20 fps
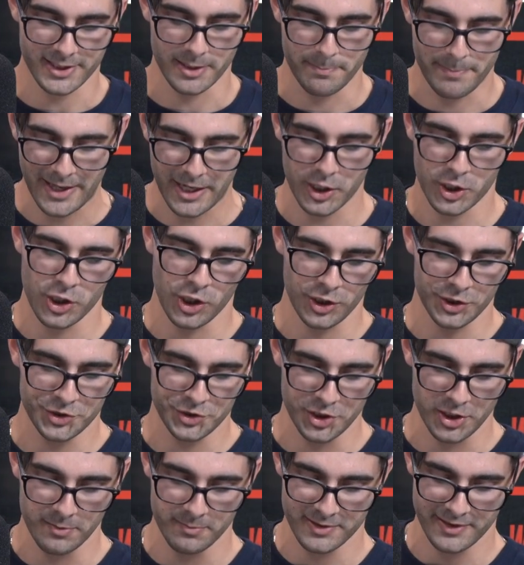the better
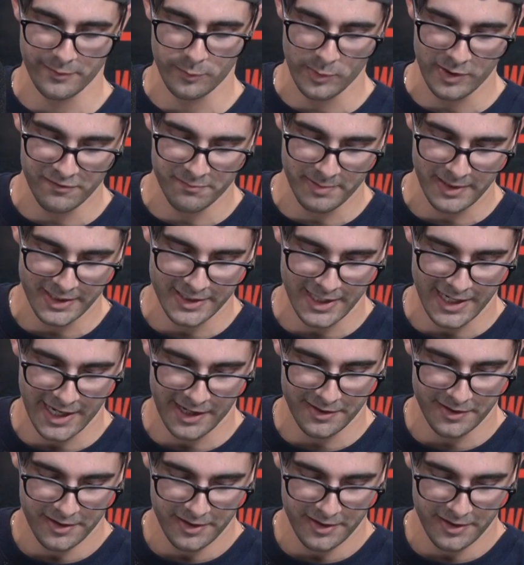costumes that we've picked out.